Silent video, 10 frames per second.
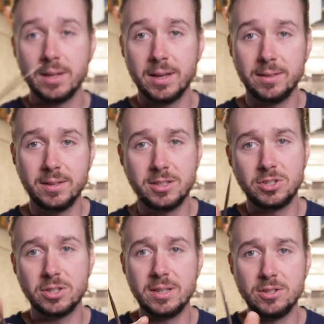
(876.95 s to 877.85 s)
Uh, this is
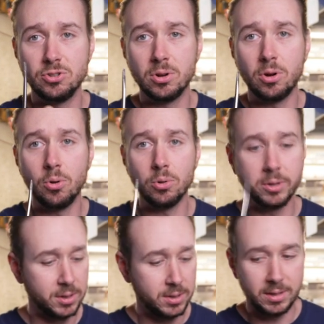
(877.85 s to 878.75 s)
just easier to
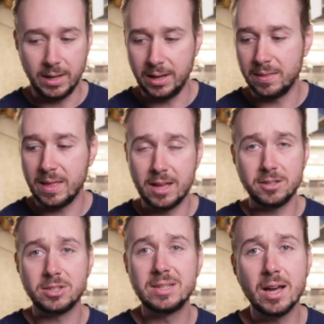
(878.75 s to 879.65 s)
hold. And
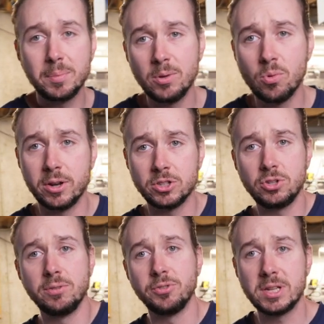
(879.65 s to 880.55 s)
that stubby one is
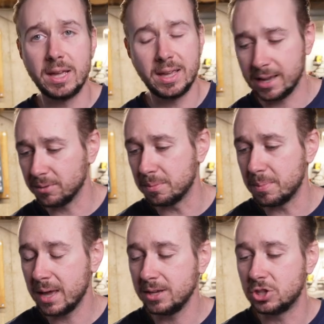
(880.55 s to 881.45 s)
good for taking out the
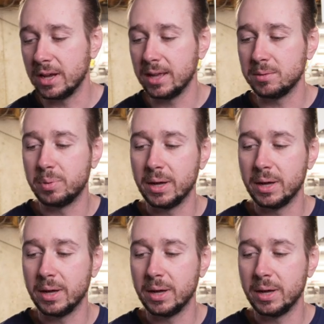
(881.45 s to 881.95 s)
main jet,